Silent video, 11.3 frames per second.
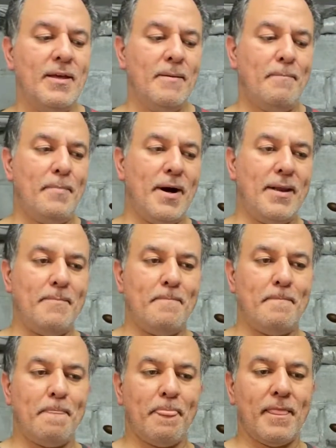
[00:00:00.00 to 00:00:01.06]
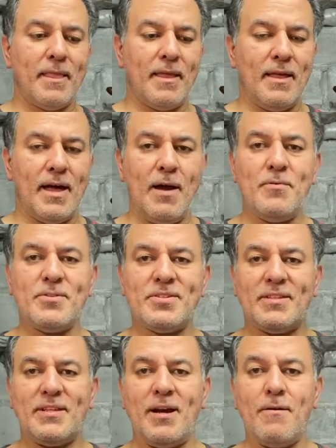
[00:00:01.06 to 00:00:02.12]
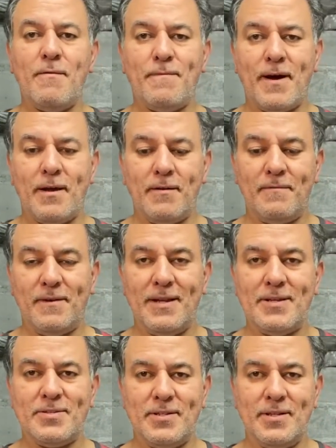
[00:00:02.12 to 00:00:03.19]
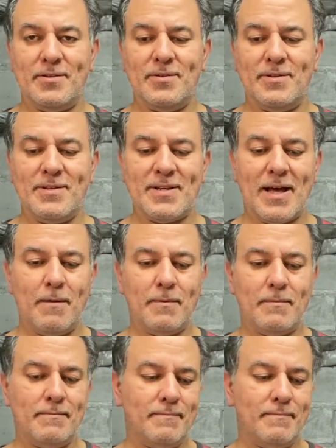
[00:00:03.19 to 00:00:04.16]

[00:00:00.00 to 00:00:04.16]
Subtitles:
But I was terrified of listening to this album.